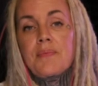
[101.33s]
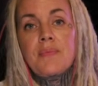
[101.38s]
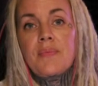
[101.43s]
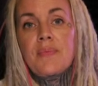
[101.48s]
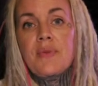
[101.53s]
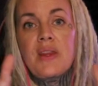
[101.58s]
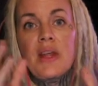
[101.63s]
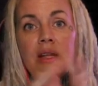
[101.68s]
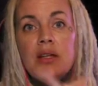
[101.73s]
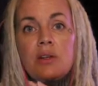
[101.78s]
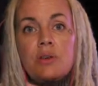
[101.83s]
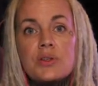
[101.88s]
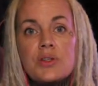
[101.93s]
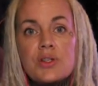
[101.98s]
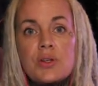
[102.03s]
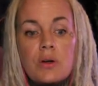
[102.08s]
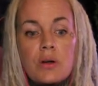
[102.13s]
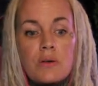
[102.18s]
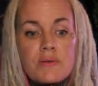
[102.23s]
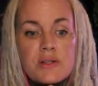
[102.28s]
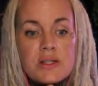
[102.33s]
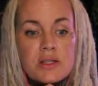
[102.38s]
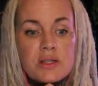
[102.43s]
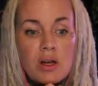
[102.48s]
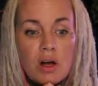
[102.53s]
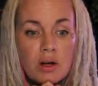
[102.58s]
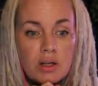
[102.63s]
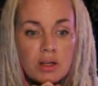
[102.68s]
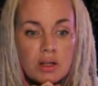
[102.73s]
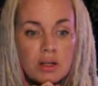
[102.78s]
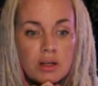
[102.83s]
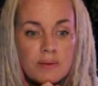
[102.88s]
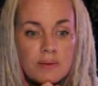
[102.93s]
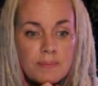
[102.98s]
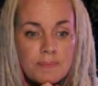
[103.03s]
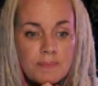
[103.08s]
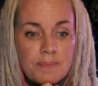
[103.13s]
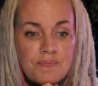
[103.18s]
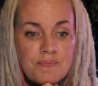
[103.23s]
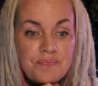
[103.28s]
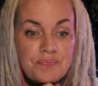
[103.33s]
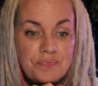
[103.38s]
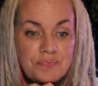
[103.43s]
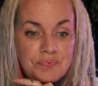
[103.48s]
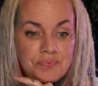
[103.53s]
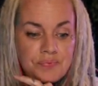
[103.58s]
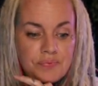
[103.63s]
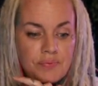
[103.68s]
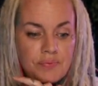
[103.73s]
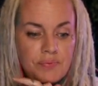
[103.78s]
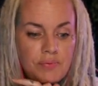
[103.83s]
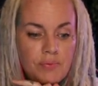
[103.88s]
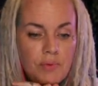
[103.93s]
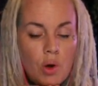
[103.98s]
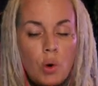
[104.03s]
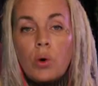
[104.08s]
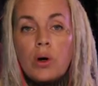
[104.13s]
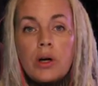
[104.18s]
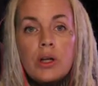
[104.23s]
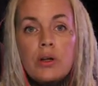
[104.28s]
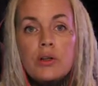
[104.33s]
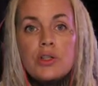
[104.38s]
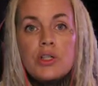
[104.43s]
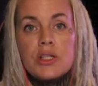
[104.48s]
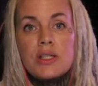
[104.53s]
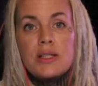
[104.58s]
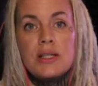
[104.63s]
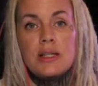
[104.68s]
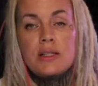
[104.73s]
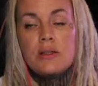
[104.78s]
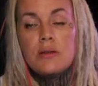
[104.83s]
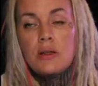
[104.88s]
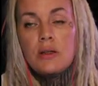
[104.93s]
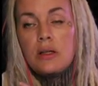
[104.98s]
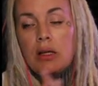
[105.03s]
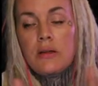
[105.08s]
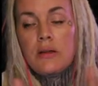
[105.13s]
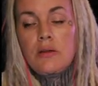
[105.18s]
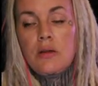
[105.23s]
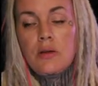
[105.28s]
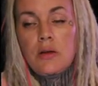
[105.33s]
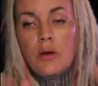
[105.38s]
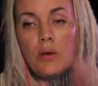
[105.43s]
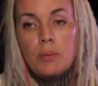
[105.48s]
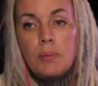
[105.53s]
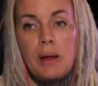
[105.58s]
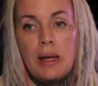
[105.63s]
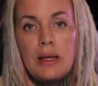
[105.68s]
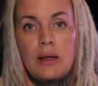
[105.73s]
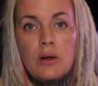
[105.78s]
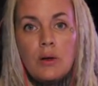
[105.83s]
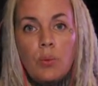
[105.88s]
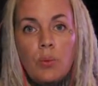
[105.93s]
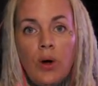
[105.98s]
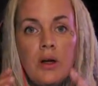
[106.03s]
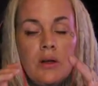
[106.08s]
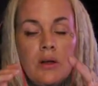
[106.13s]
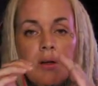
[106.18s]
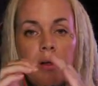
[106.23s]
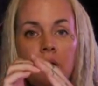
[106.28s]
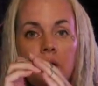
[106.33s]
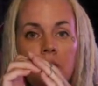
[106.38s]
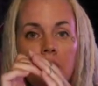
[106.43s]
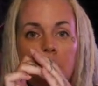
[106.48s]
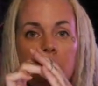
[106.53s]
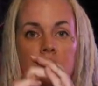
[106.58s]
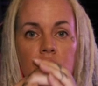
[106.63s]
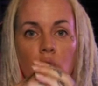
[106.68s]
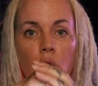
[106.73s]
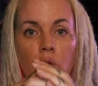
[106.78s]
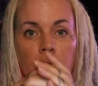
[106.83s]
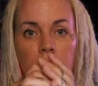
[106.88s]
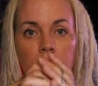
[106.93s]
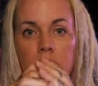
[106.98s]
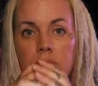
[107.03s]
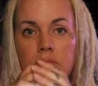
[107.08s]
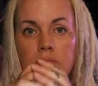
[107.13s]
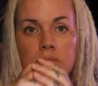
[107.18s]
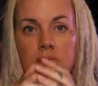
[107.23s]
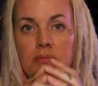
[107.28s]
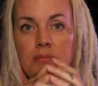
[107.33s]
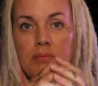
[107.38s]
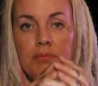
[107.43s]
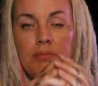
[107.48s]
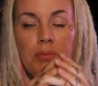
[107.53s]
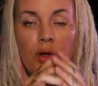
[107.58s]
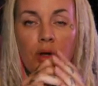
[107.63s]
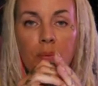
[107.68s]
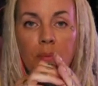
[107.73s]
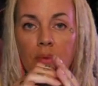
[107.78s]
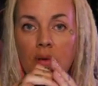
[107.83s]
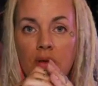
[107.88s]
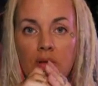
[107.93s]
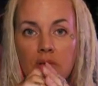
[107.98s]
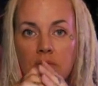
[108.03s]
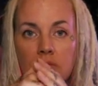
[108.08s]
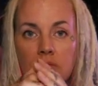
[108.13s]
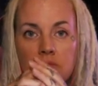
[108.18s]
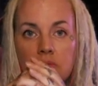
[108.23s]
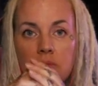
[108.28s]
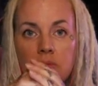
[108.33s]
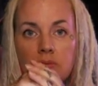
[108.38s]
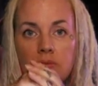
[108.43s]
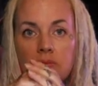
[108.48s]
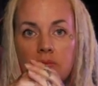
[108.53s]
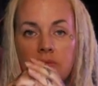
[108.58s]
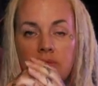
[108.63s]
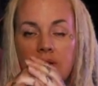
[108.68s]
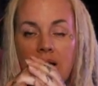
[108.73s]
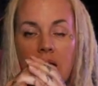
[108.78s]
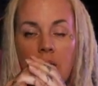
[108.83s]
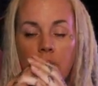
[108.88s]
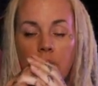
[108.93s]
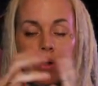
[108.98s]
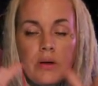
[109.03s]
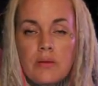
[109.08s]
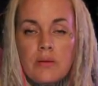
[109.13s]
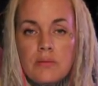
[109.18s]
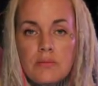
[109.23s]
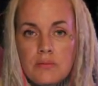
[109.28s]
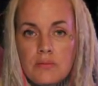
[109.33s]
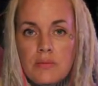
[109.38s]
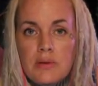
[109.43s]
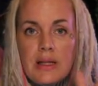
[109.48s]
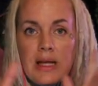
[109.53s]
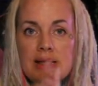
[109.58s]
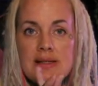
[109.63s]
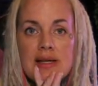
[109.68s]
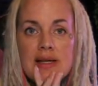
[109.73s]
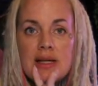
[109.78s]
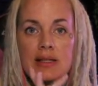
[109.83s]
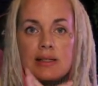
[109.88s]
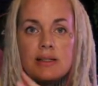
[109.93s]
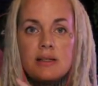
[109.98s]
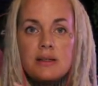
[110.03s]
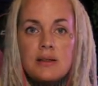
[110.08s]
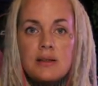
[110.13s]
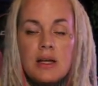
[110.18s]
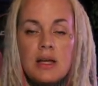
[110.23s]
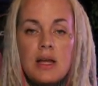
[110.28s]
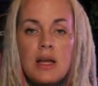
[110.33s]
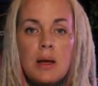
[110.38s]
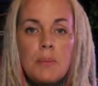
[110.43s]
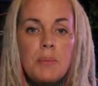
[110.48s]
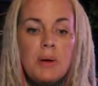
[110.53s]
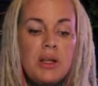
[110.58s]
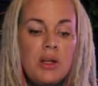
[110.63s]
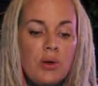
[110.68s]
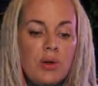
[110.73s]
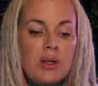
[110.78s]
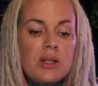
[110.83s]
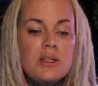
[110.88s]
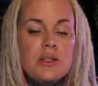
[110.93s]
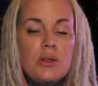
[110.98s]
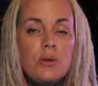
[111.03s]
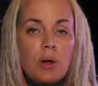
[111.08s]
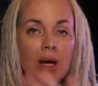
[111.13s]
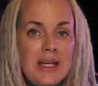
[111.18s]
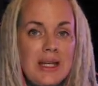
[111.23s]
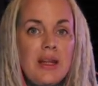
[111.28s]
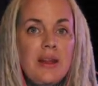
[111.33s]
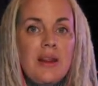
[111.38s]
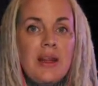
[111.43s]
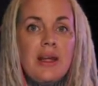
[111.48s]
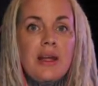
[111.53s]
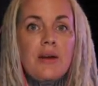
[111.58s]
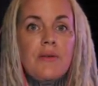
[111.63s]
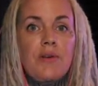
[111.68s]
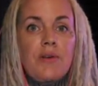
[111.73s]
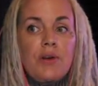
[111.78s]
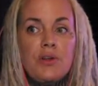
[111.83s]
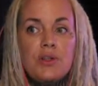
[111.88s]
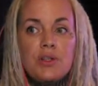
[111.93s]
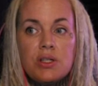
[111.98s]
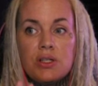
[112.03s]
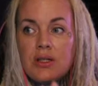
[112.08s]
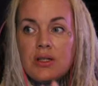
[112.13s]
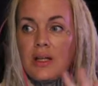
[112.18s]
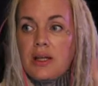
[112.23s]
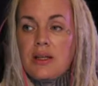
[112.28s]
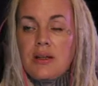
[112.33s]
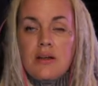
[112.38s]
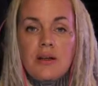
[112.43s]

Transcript: Then you're sort of stuck. Or you just need to make one dark purple flower. That's it. But you can do anything if you just like